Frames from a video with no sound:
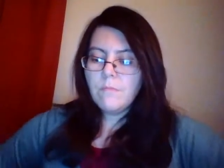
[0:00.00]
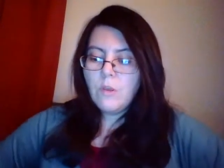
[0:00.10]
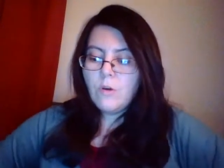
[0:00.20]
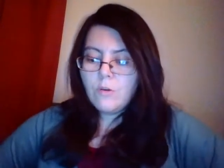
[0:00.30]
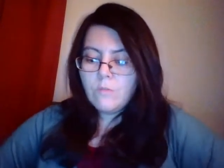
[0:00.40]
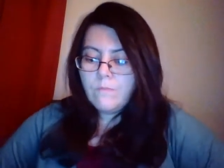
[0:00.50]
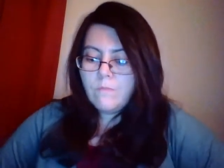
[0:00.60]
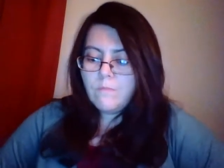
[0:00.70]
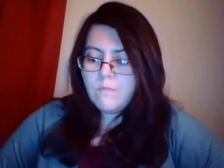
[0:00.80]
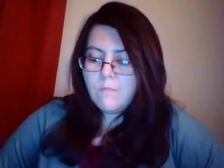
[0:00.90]
You
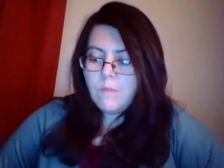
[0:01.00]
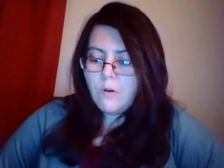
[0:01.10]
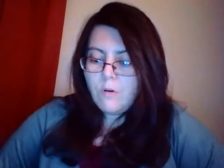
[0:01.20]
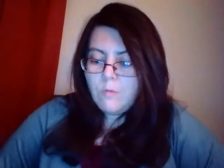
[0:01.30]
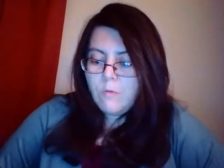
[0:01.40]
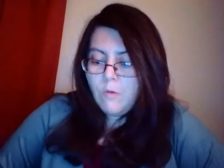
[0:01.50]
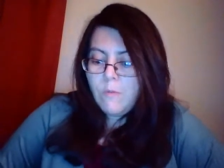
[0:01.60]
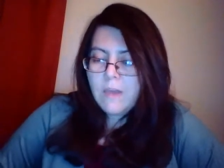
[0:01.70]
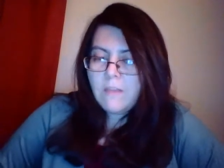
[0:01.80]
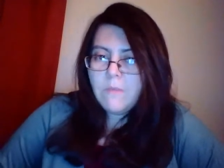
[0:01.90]
know, you
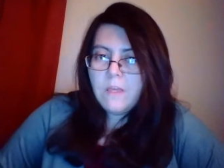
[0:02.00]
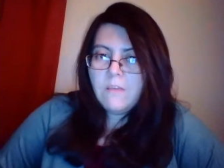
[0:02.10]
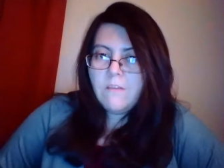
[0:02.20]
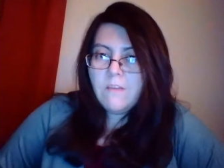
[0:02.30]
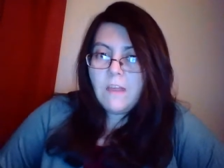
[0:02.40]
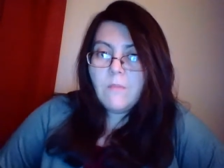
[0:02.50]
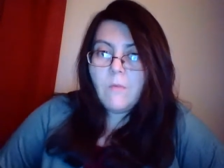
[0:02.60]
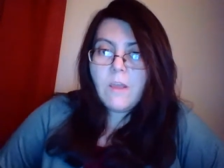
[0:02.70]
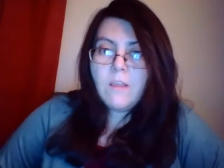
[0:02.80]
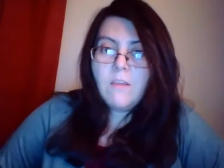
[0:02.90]
might be
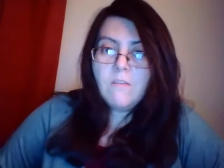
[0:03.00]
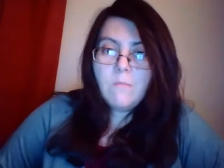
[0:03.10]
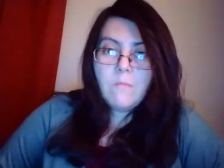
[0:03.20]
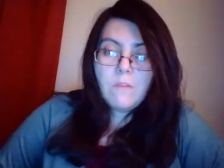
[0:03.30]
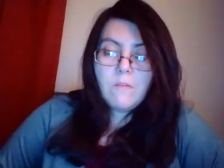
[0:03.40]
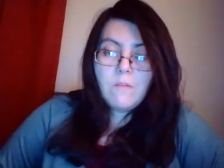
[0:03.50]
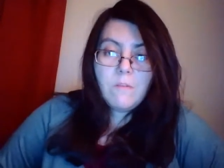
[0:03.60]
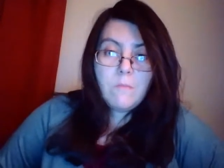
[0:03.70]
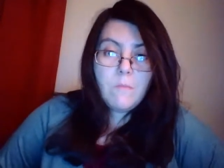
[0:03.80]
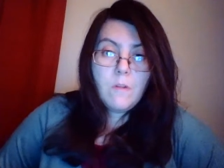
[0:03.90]
celebrating
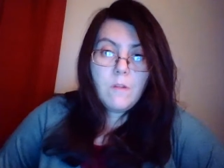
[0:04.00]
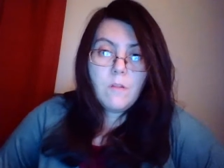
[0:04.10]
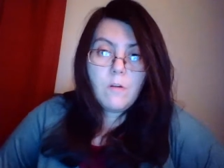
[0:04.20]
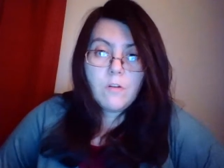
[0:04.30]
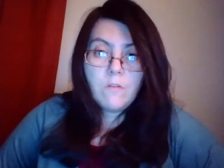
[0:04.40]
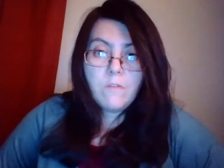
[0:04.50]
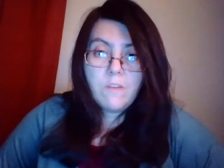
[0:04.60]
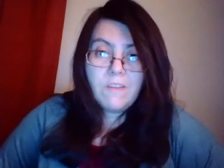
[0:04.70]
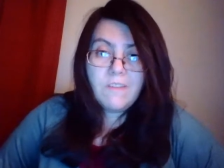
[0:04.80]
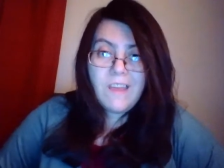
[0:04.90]
some sort of
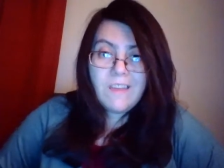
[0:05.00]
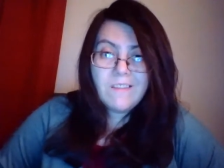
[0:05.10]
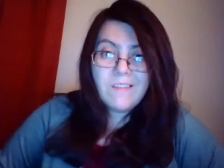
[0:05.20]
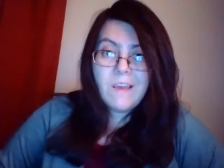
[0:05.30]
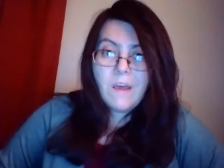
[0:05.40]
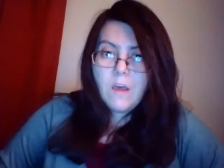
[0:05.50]
success,